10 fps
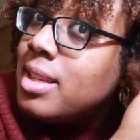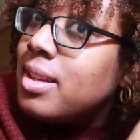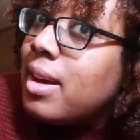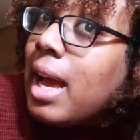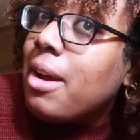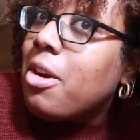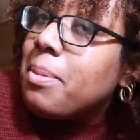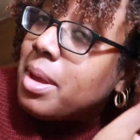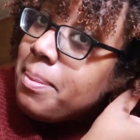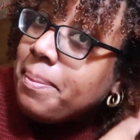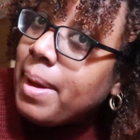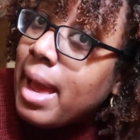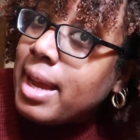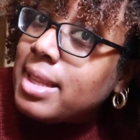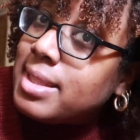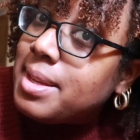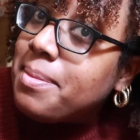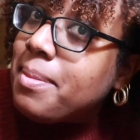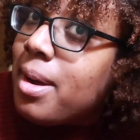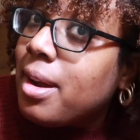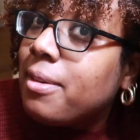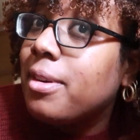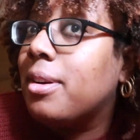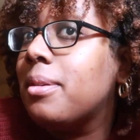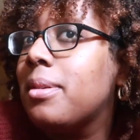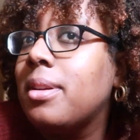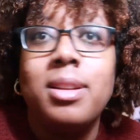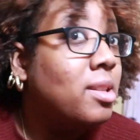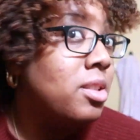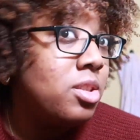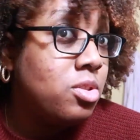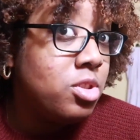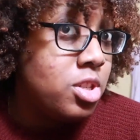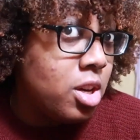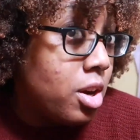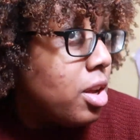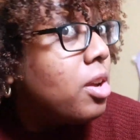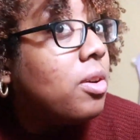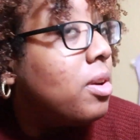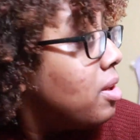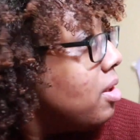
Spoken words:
So I will be back tomorrow to show you